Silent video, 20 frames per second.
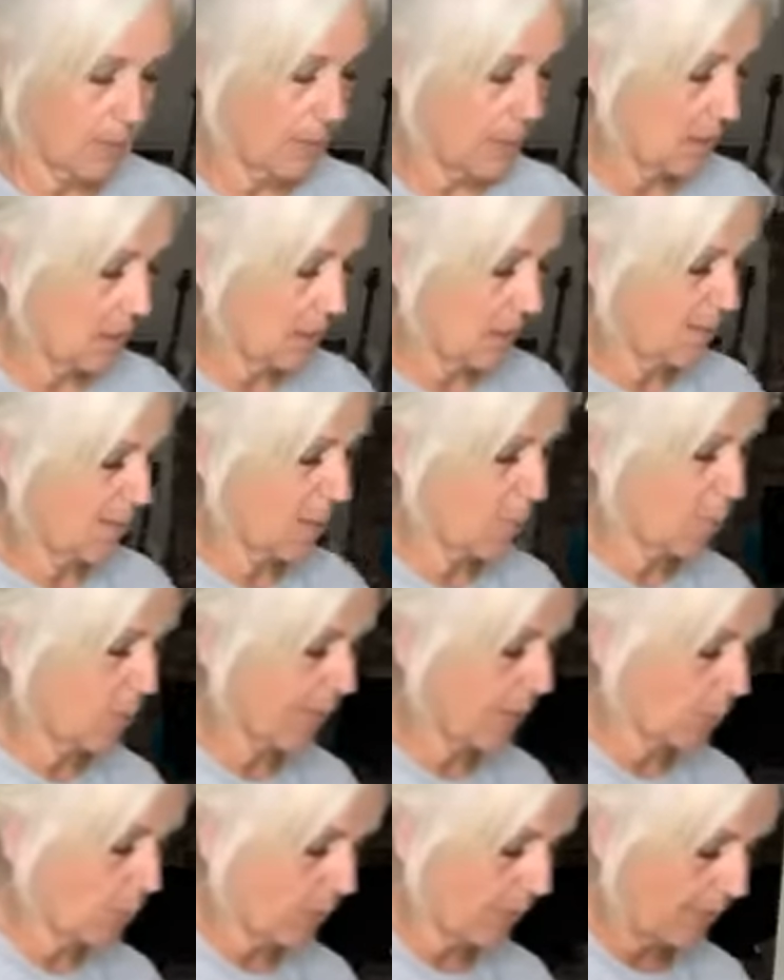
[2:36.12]
I'll
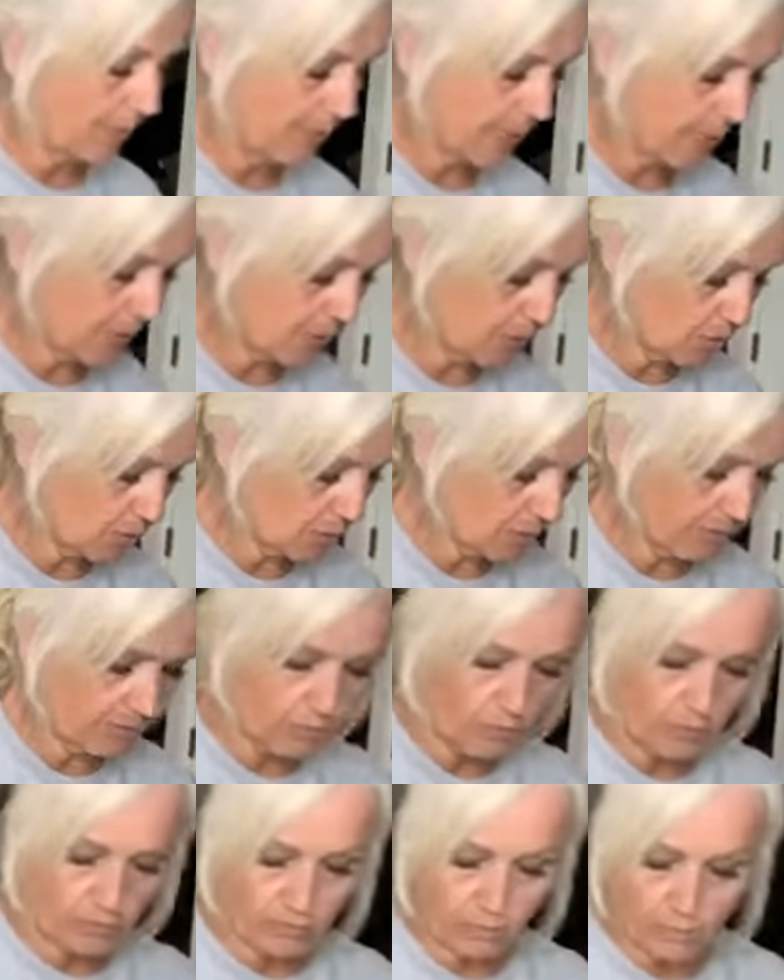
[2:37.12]
break one. I'm not going to do all
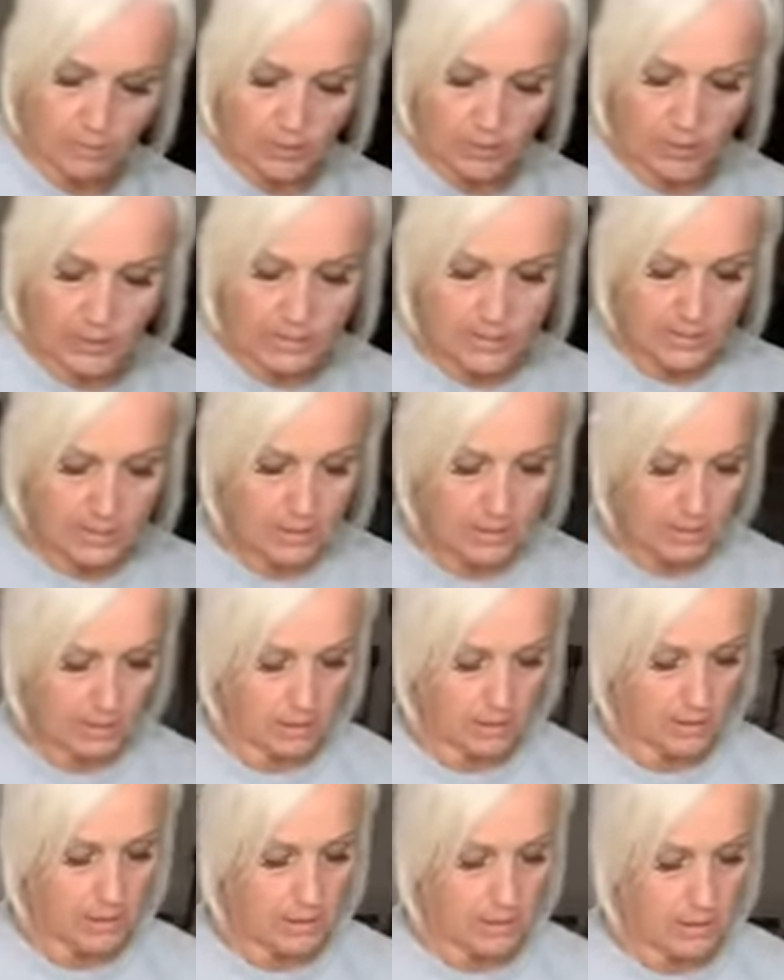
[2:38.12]
4 of them while you guys stand
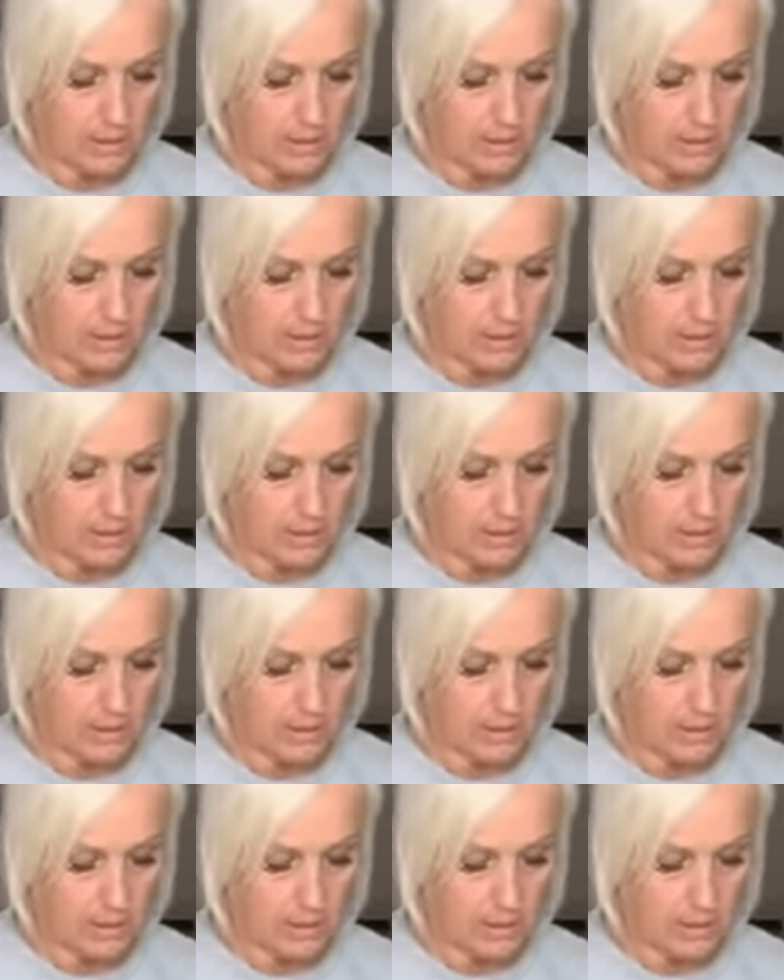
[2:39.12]
here.